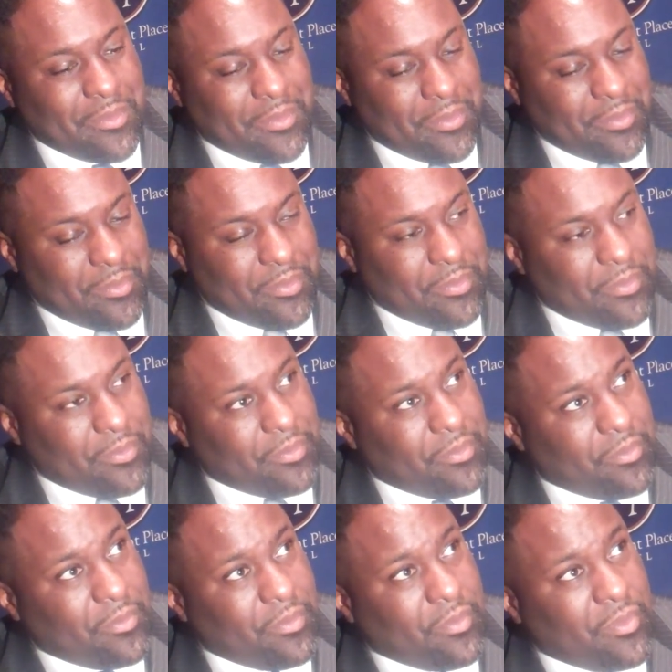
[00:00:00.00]
you changed talk to Coach
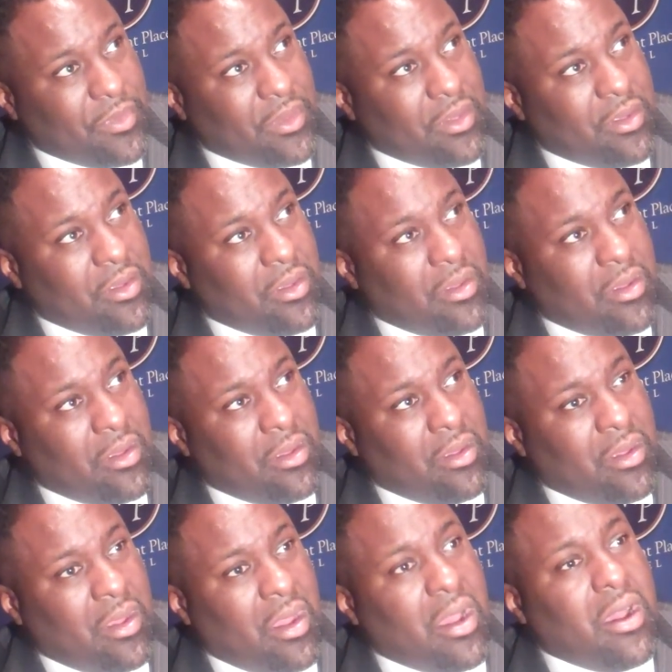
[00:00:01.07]
Nehlen at all today?
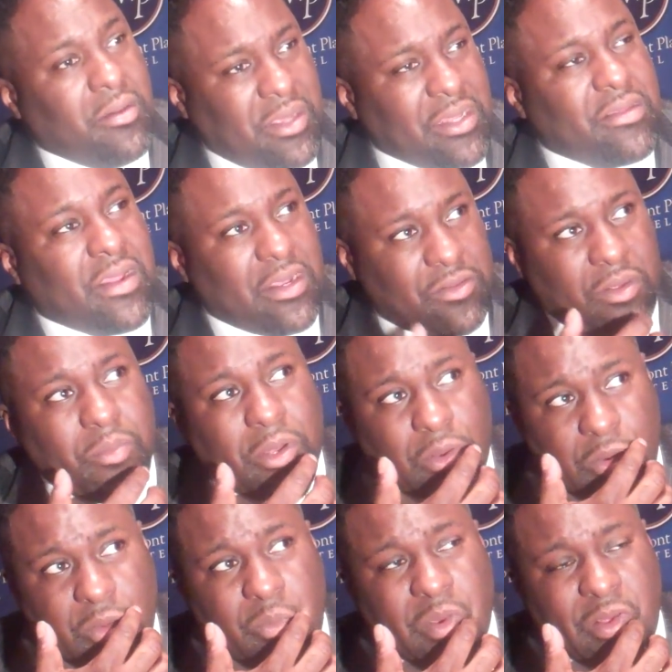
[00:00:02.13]
Oh, yeah, I talked to him a
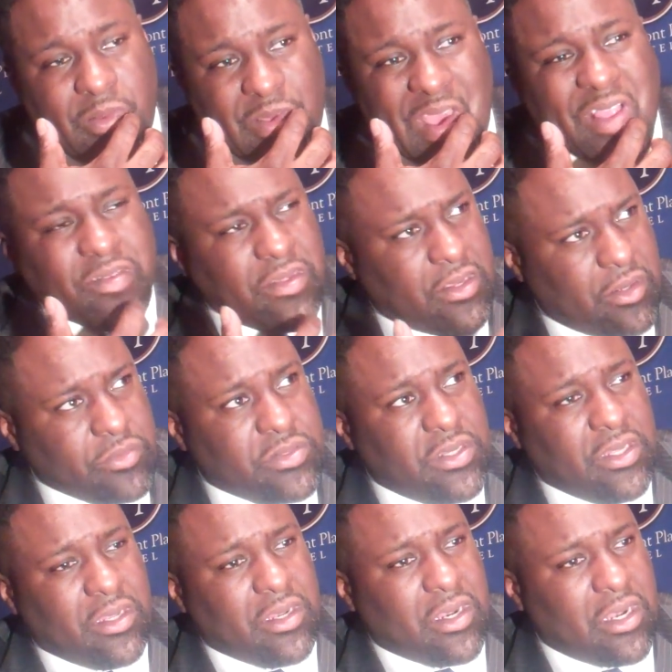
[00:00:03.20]
little bit. Yeah, I see Coach
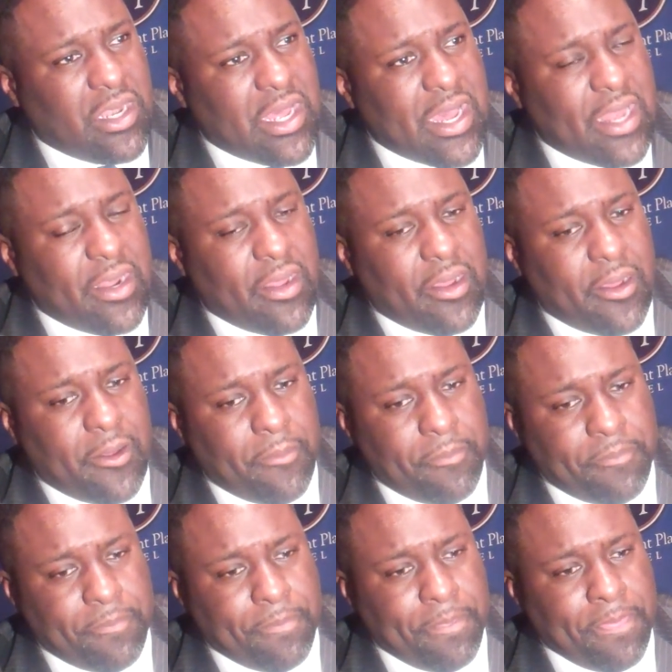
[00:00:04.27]
Nehlen a lot.
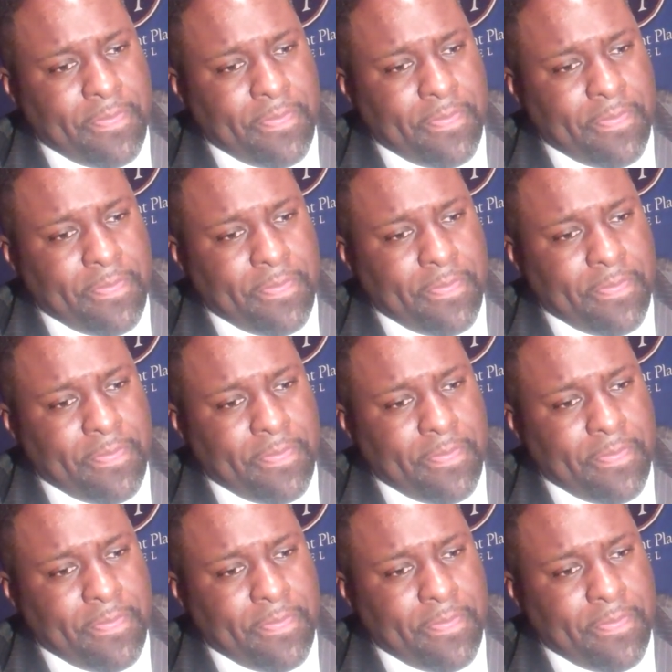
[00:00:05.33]
Um,